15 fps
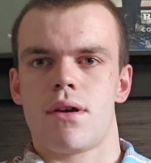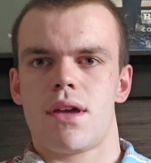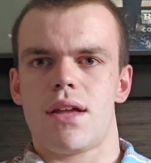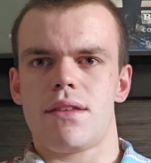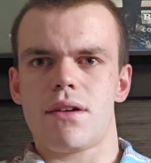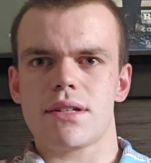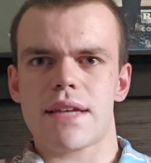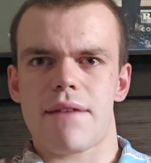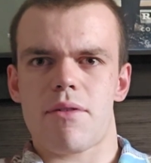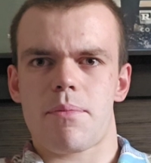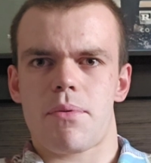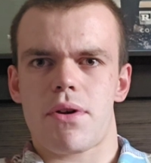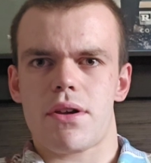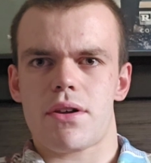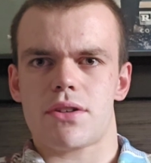It does have a
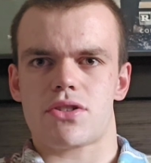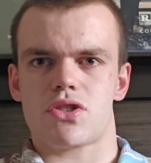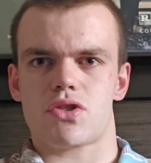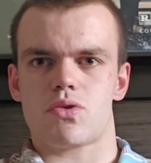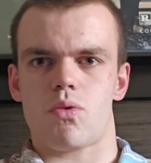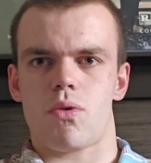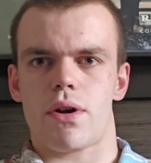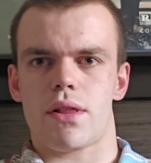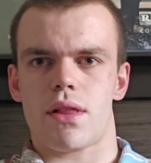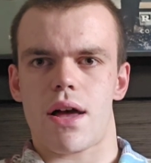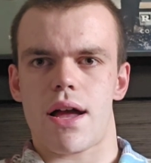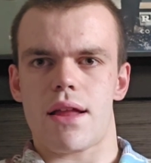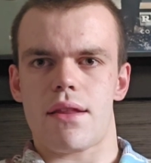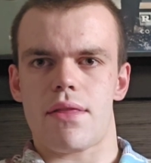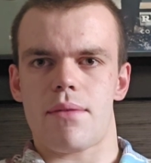pretty good
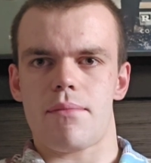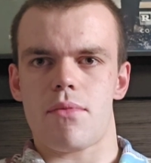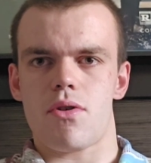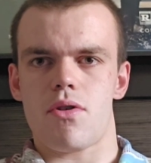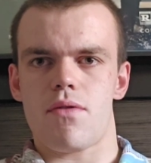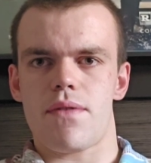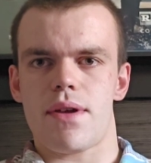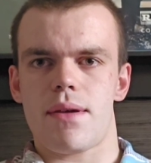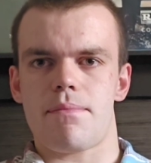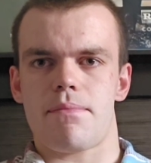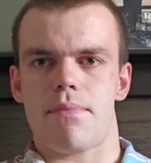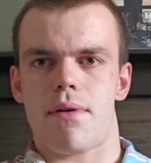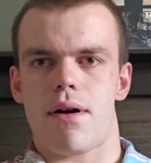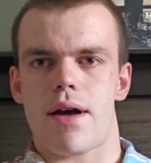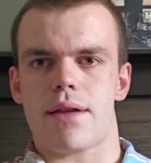storyline of the movie,
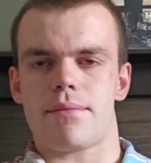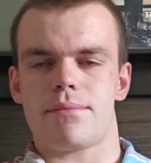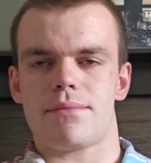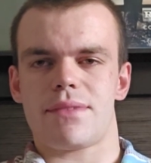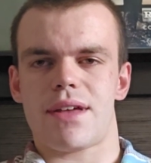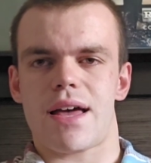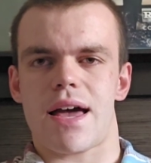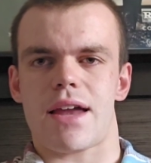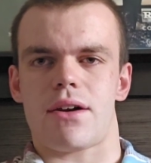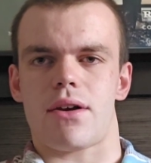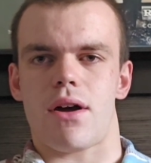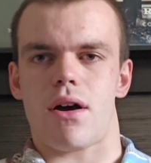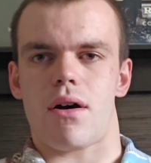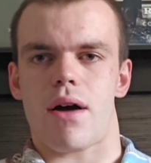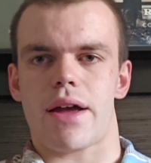but I don't
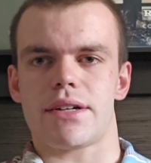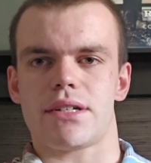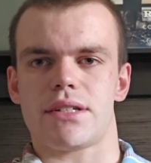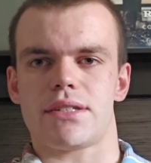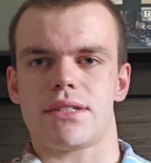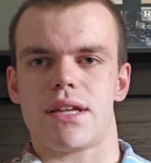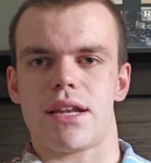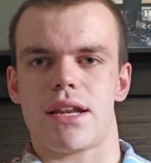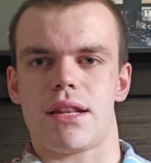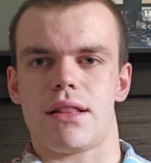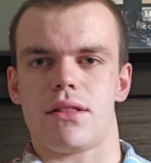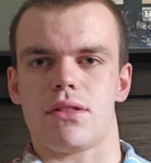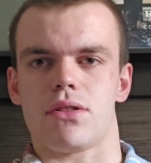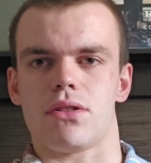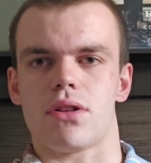know. I just didn't
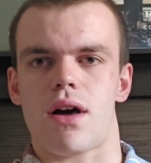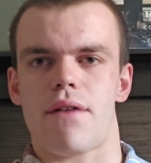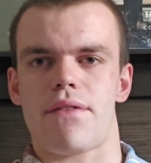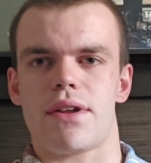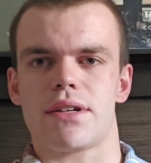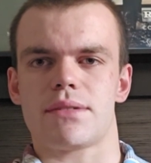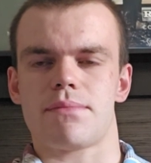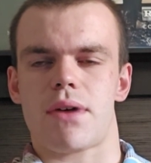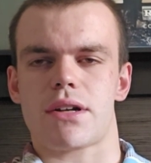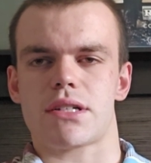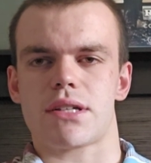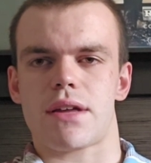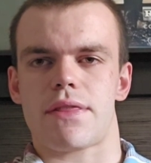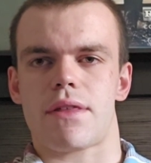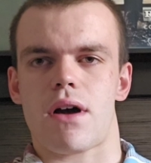love it as much
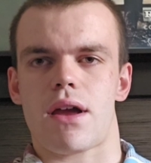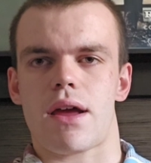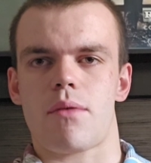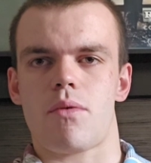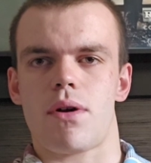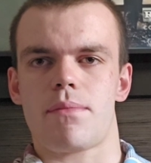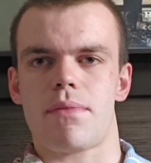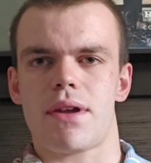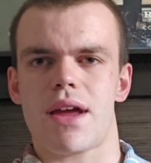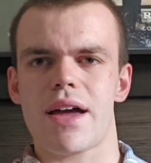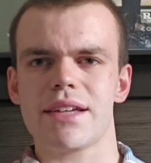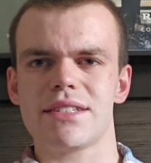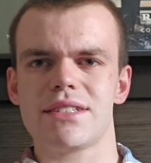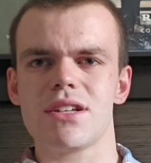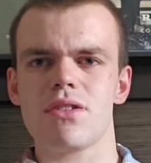as I thought I would. But
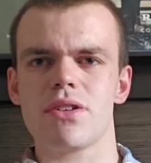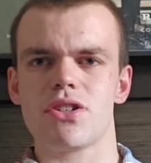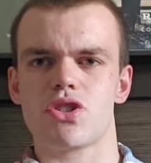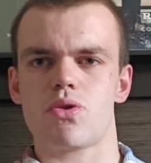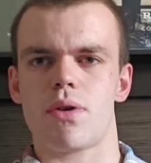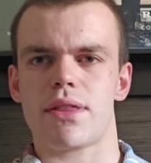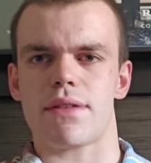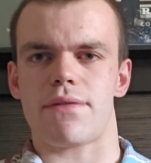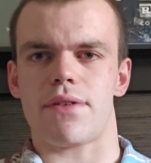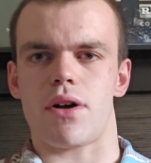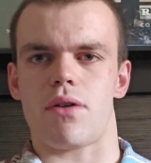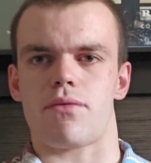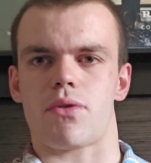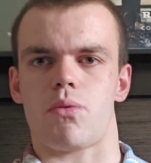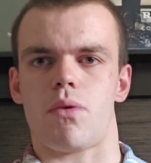I still enjoyed the
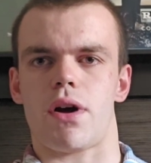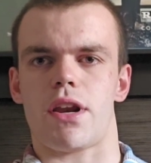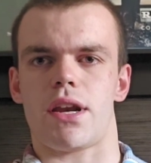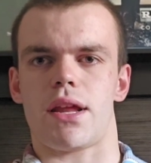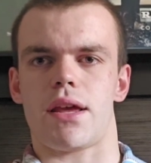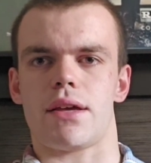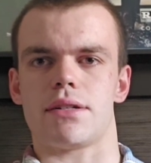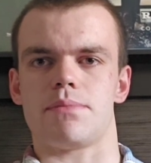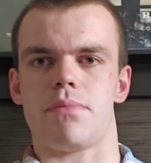film for what it is.